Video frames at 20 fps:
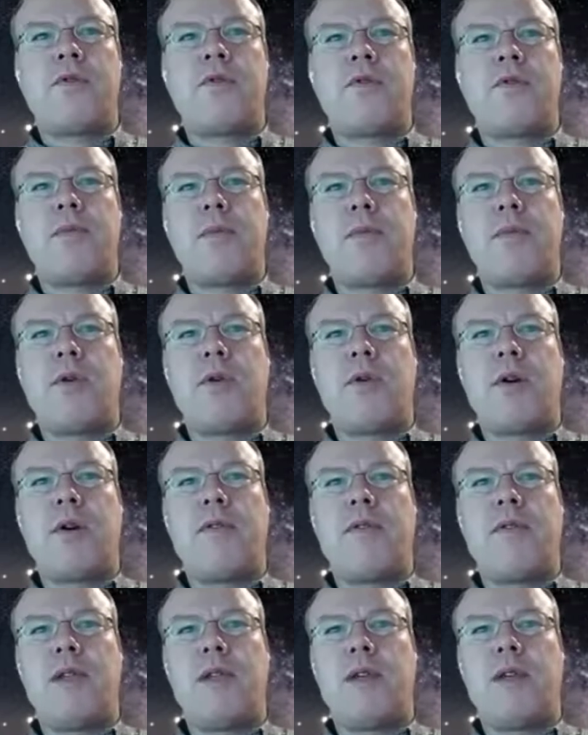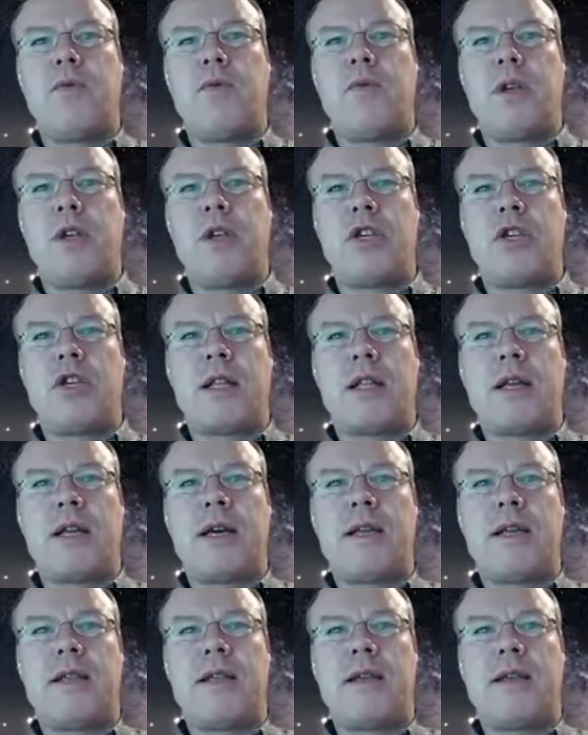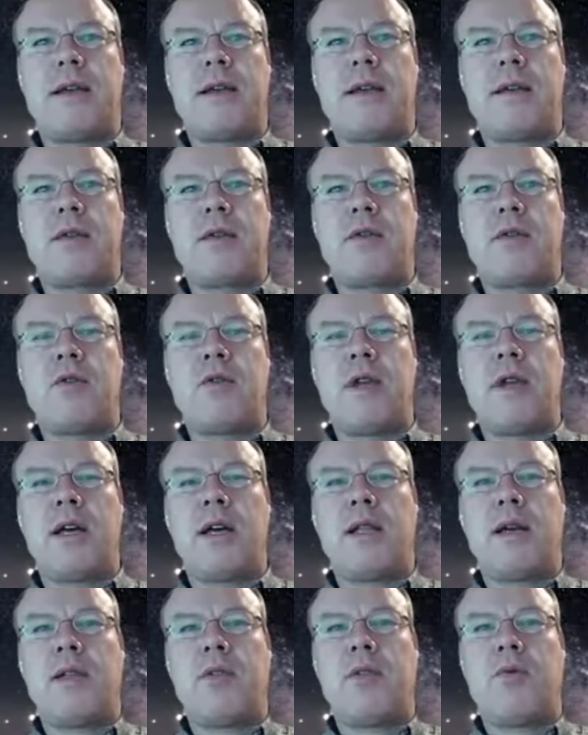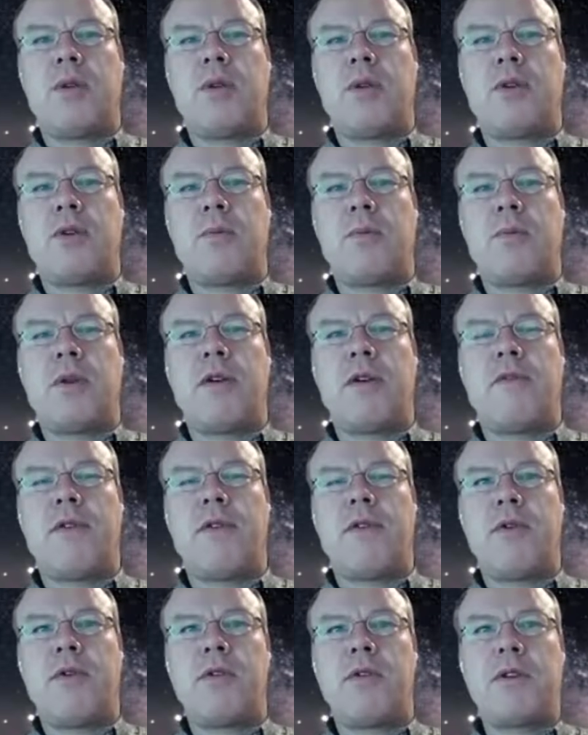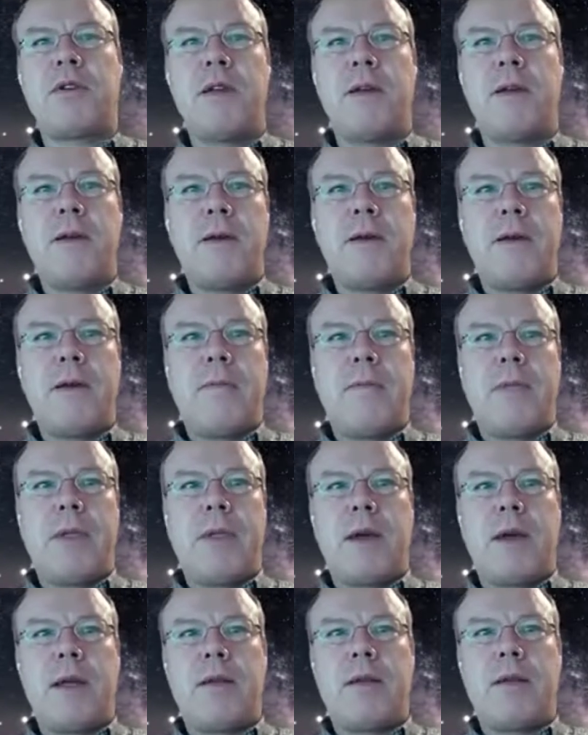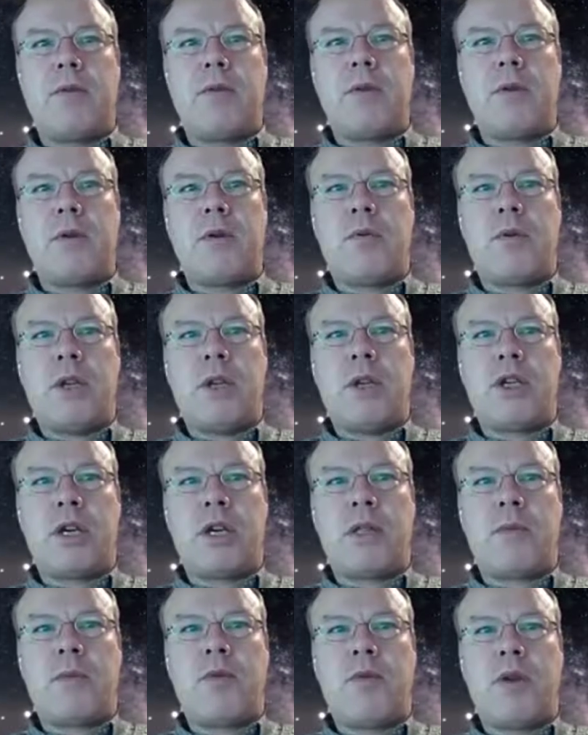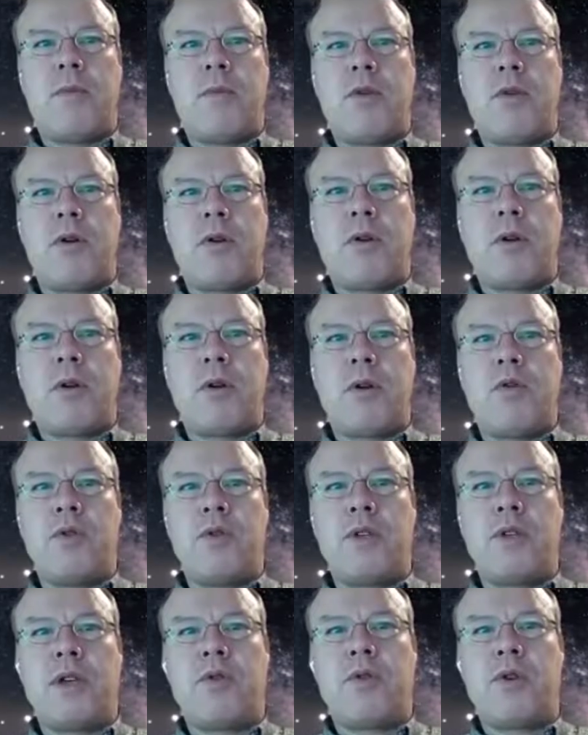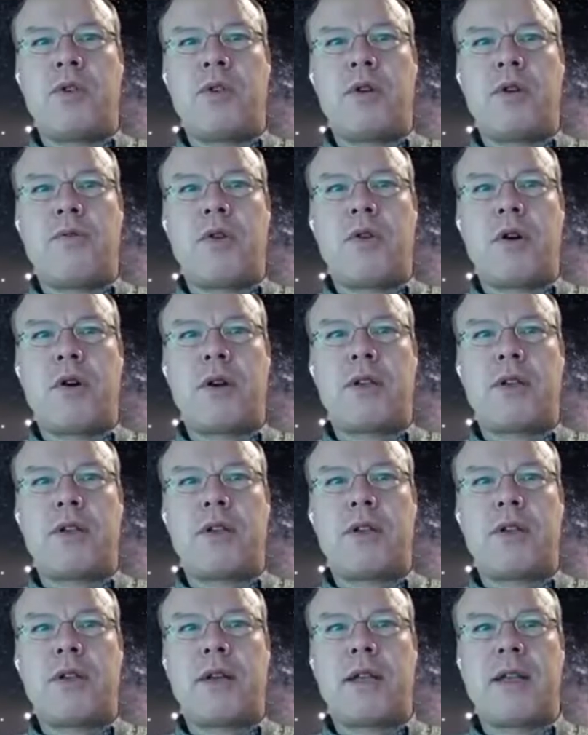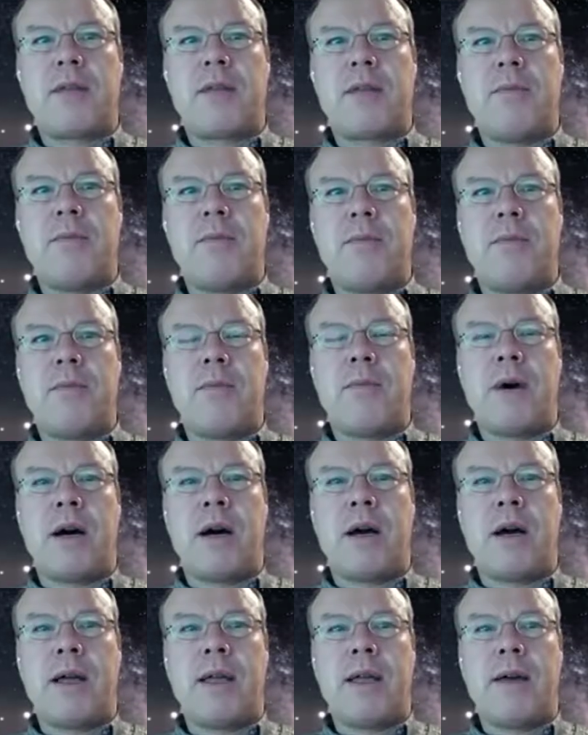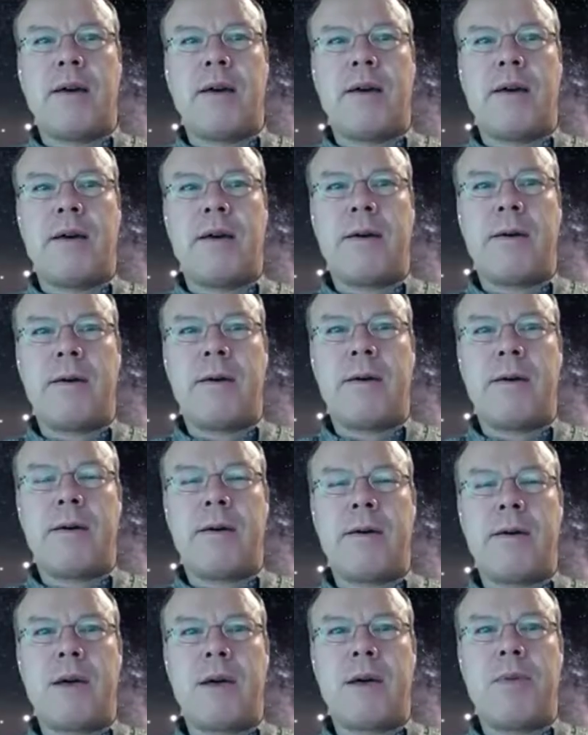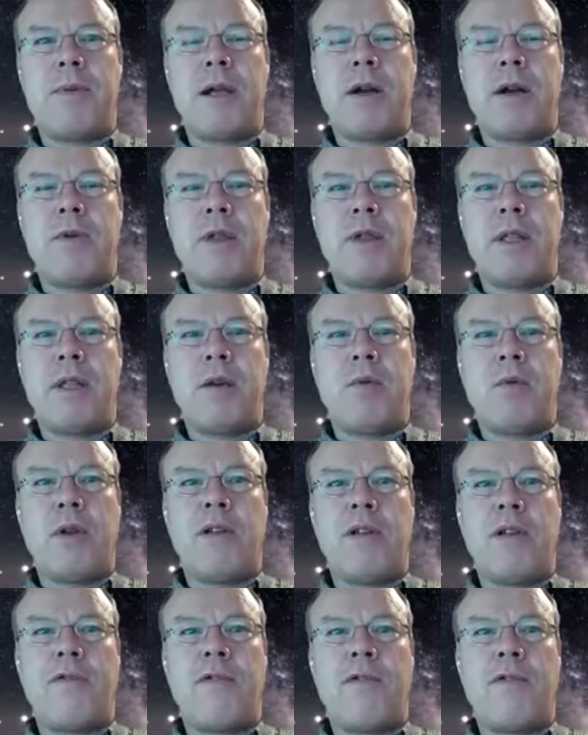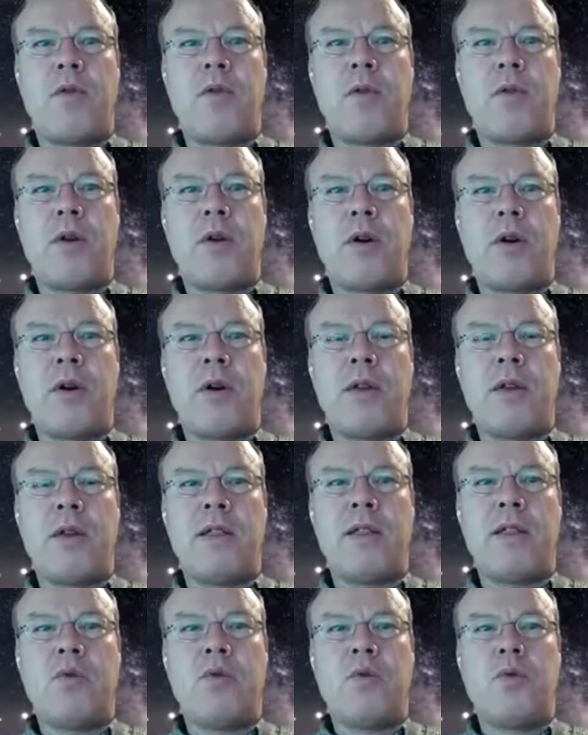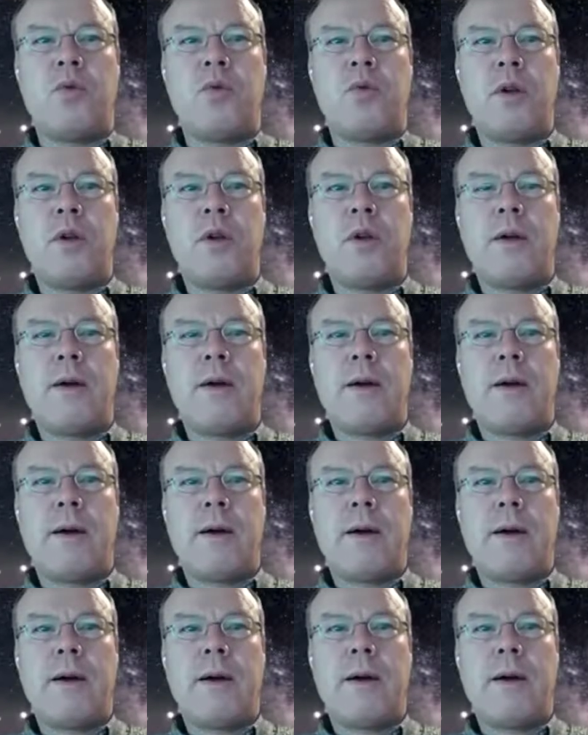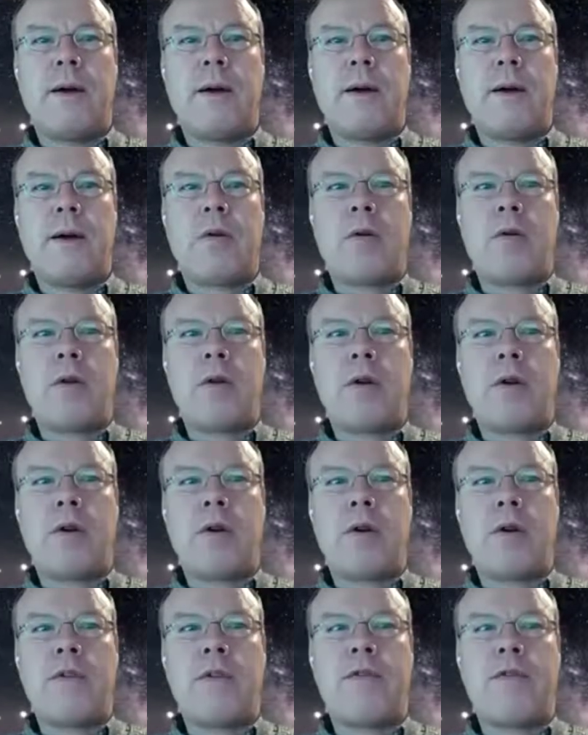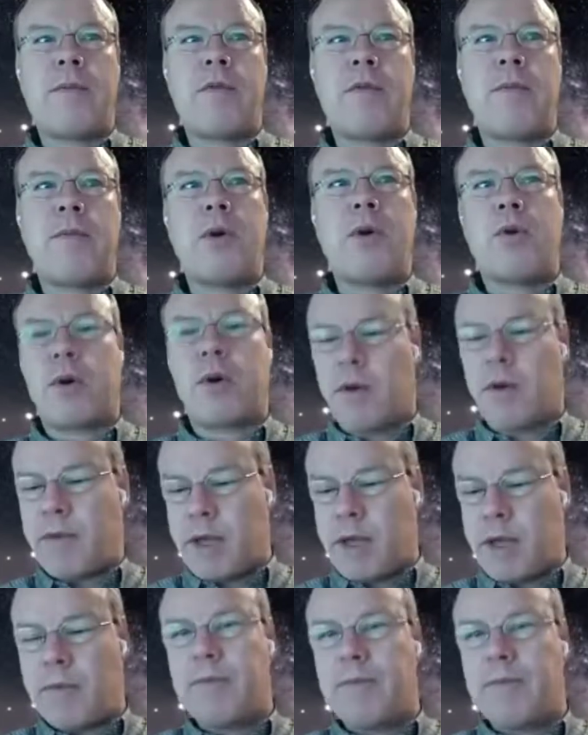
fabric cavity, we inject light and collect light with optical fibers, and we inject polymer using reservoirs that by capillarity will flow into our fabric cavity.